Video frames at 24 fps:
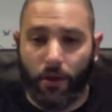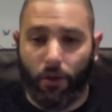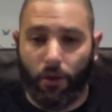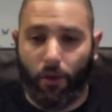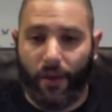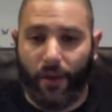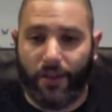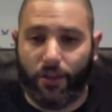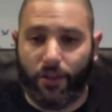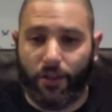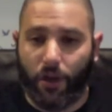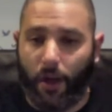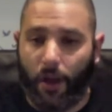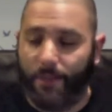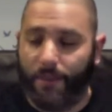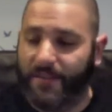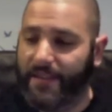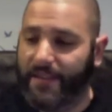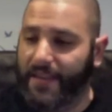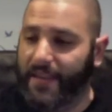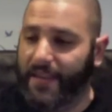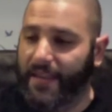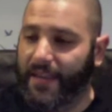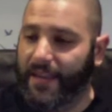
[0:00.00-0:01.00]
Great job.
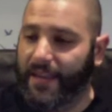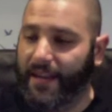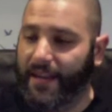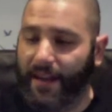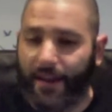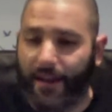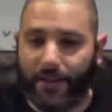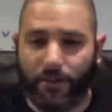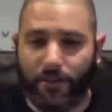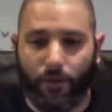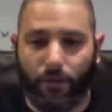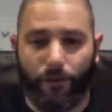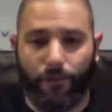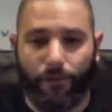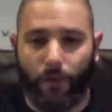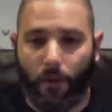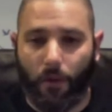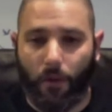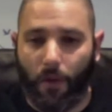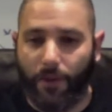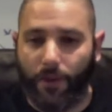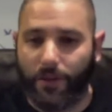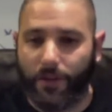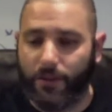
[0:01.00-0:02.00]
Stinky Canuck so
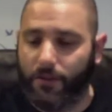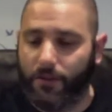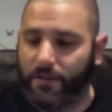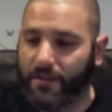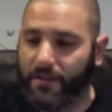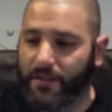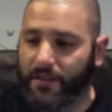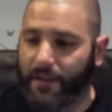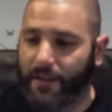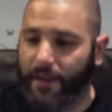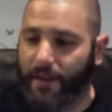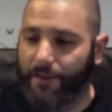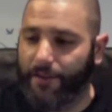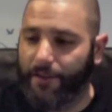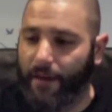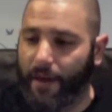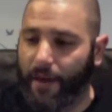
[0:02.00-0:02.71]
far. All the juices I've